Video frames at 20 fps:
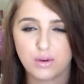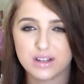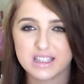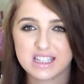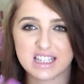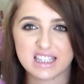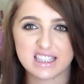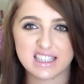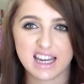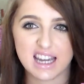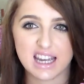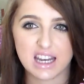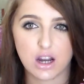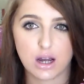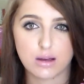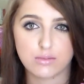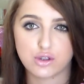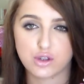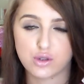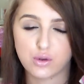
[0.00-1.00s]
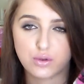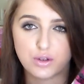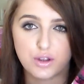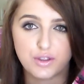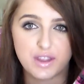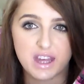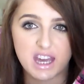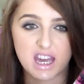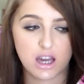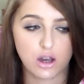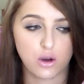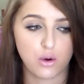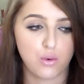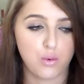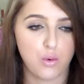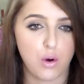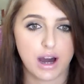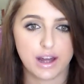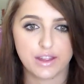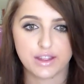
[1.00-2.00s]
Once again, I'm sure that they're
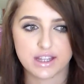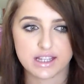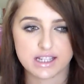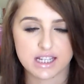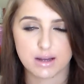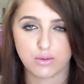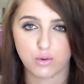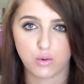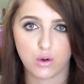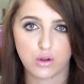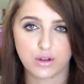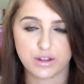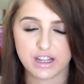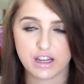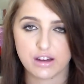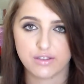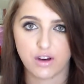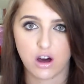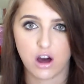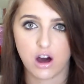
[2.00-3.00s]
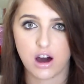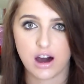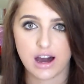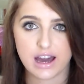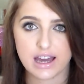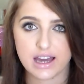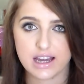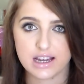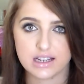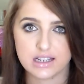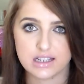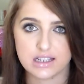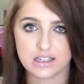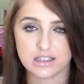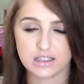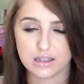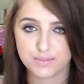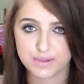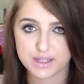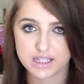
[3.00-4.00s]
quite the same quality of a high-end
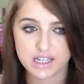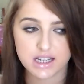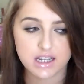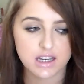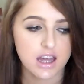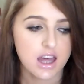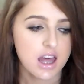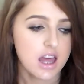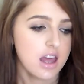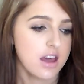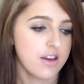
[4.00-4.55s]
lipstick.